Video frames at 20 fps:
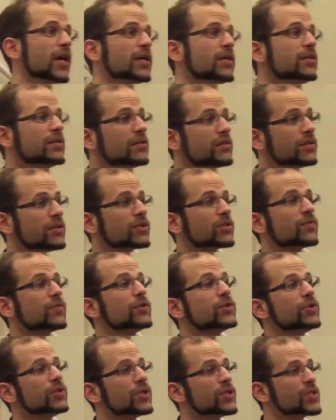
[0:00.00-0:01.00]
Okay? So
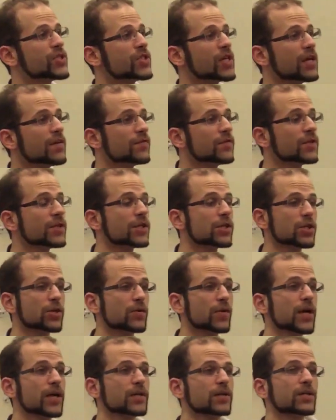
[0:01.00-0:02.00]
if you do this safely and
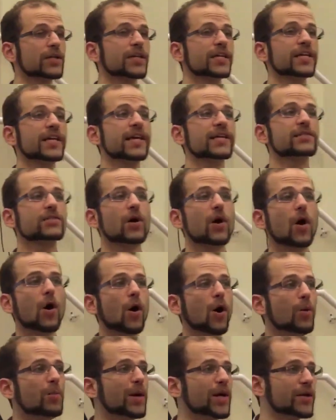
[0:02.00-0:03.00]
correctly, is
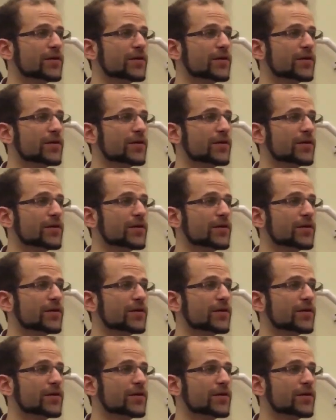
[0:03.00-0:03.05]
all